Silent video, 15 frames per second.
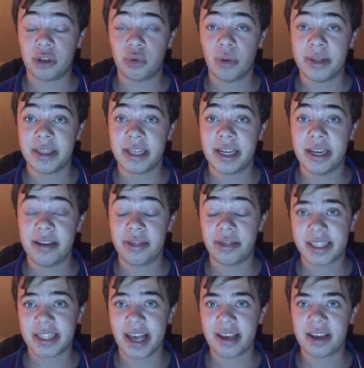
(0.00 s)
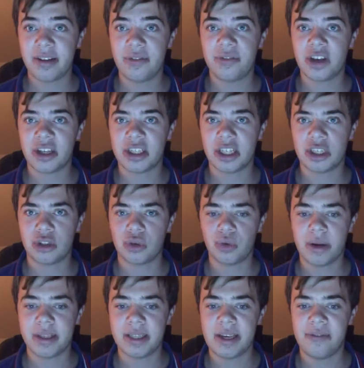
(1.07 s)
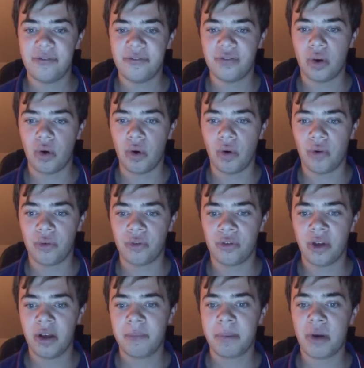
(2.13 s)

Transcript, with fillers: twenty-second versus twenty-fourth.